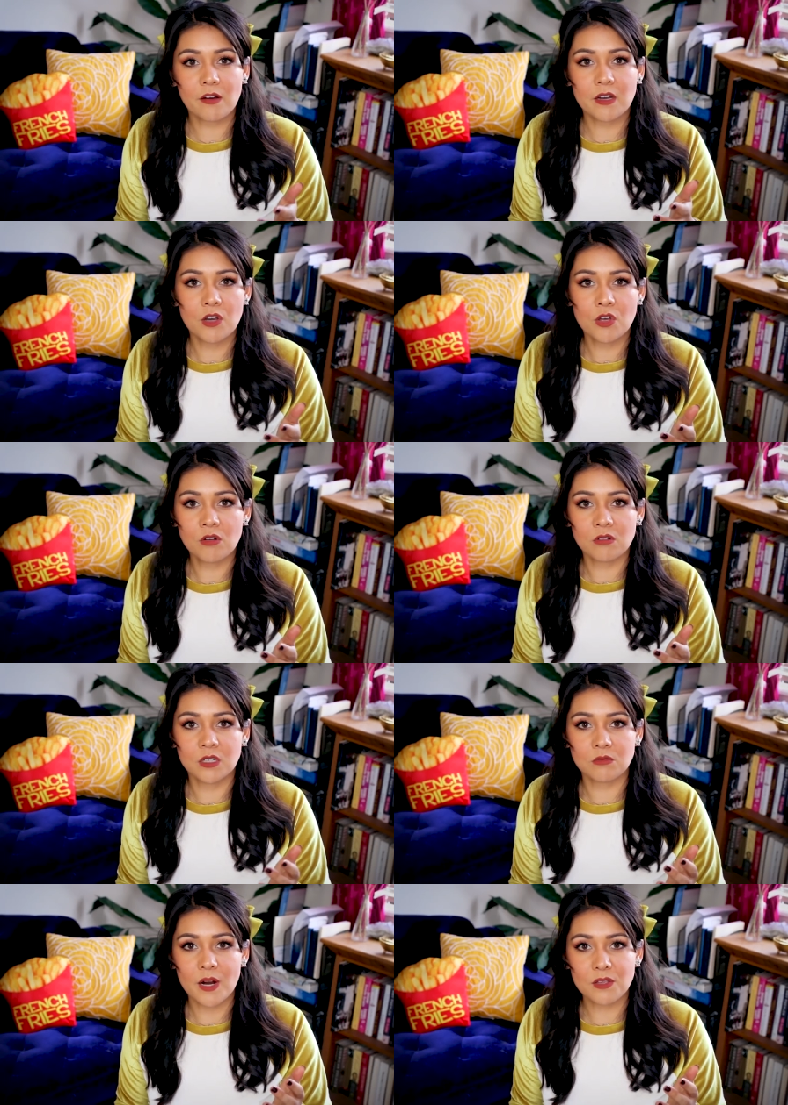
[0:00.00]
very new
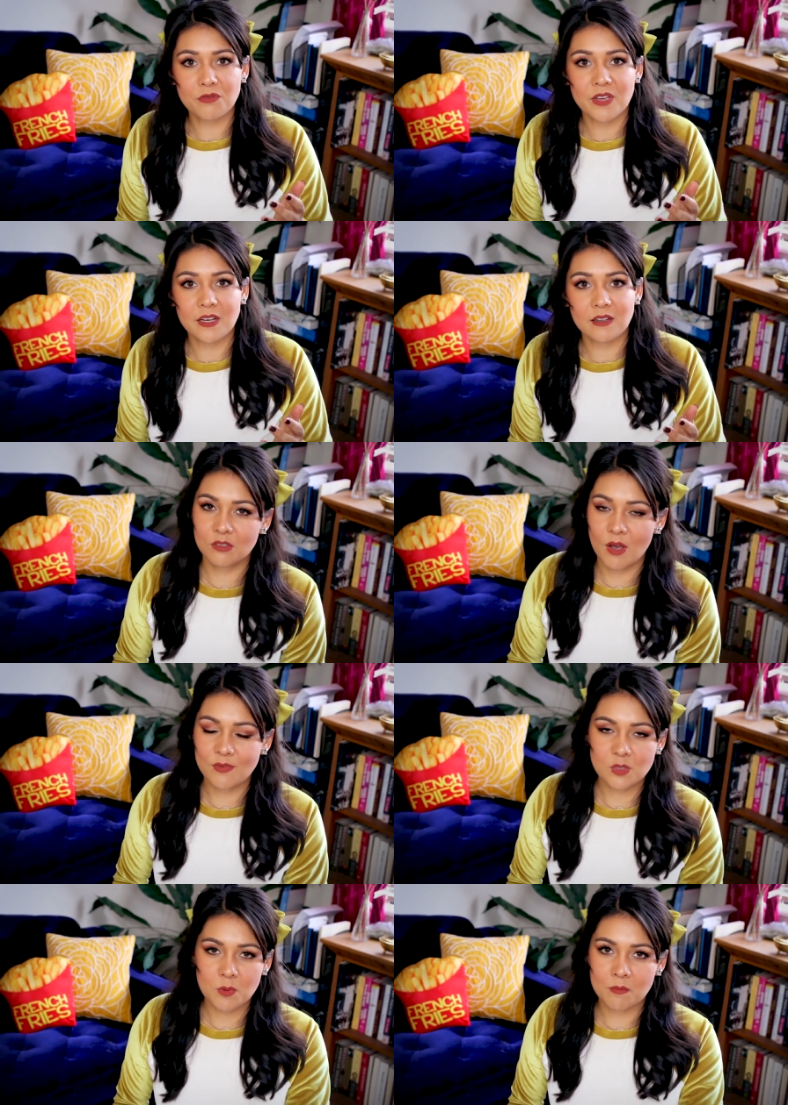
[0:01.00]
and relevant. So
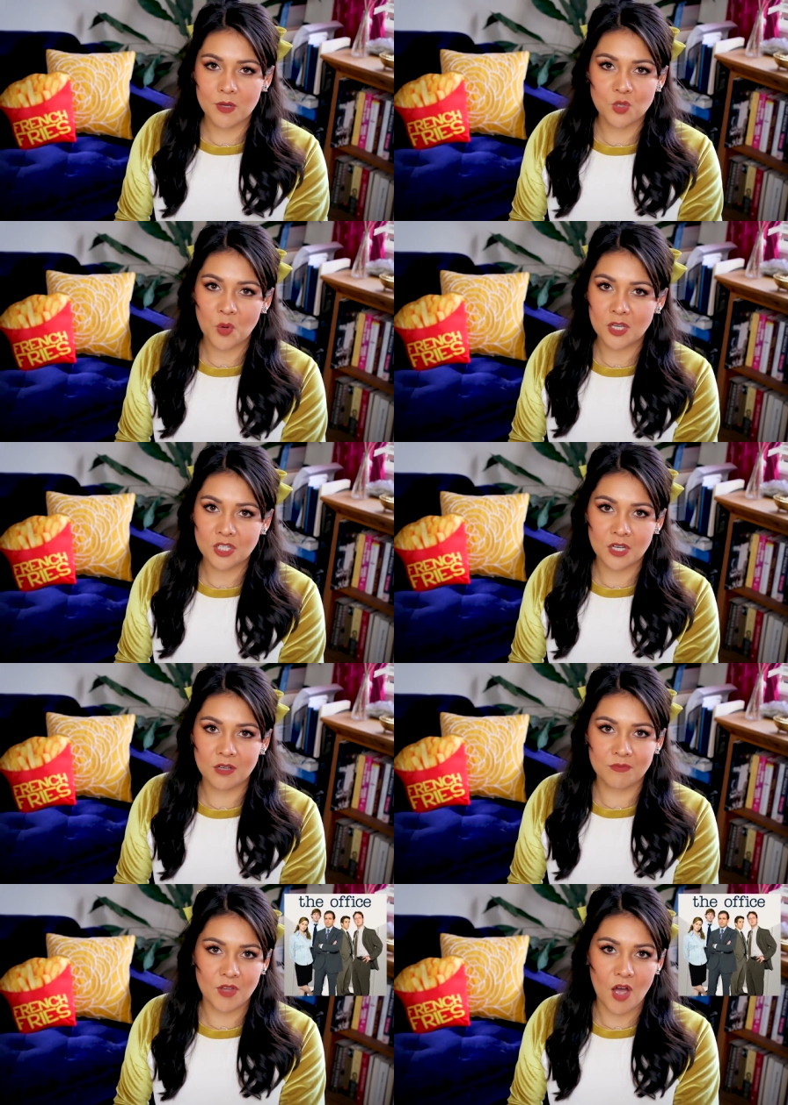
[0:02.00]
I've just been binge
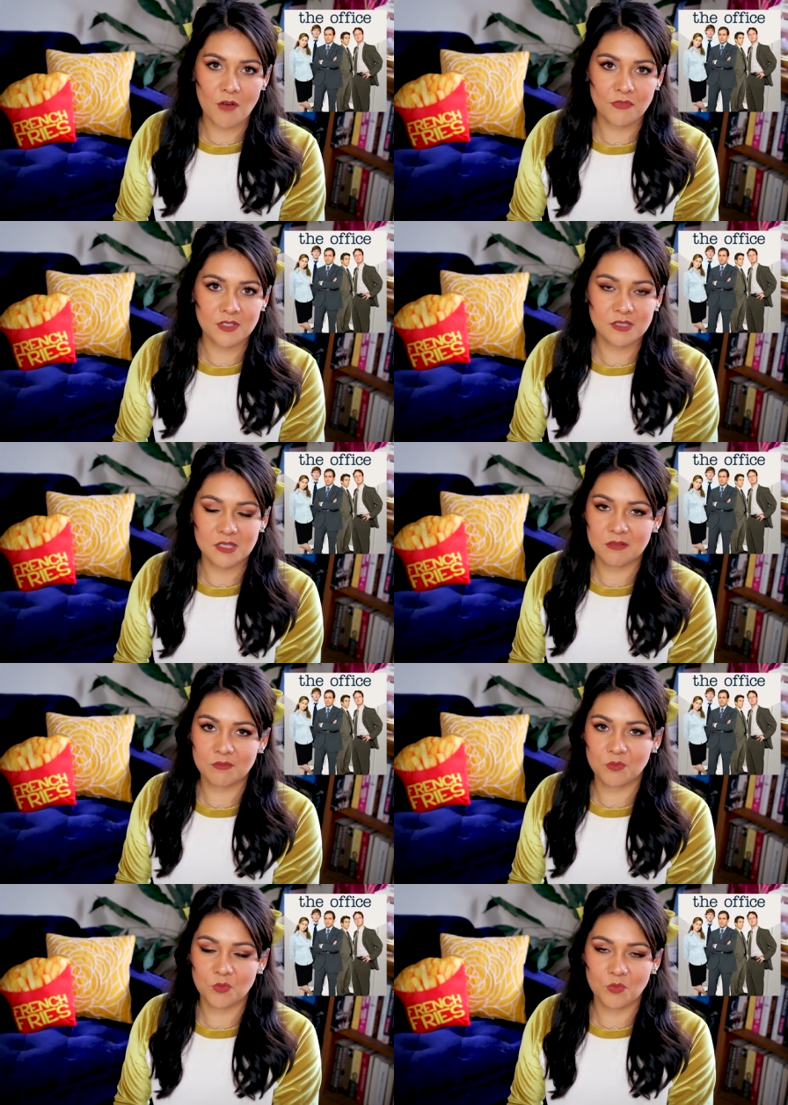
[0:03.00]
watching The Office and